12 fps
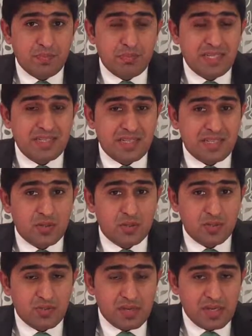maintain
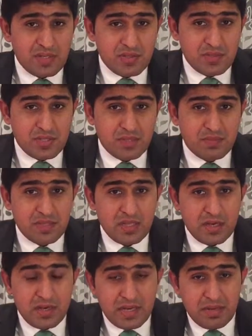good relationship with
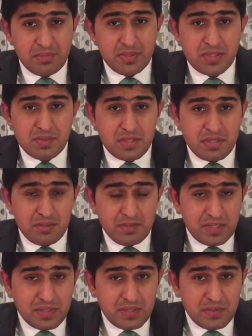our neighbors
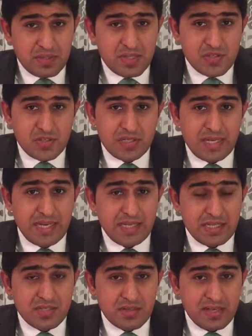within the region and
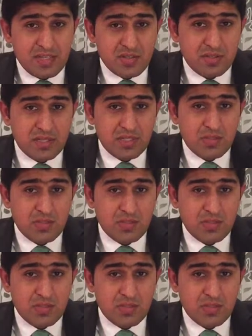internationally.